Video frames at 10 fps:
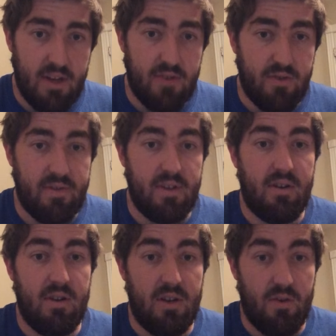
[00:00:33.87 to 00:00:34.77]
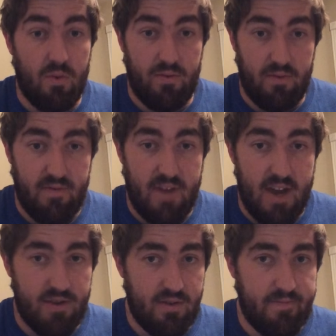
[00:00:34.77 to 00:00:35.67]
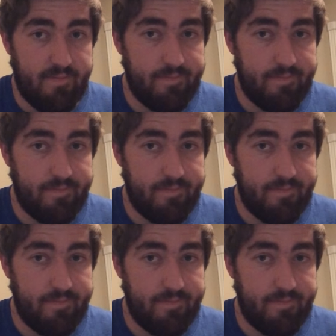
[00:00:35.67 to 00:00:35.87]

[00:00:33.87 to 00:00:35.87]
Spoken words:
and drifted in a northerly fashion.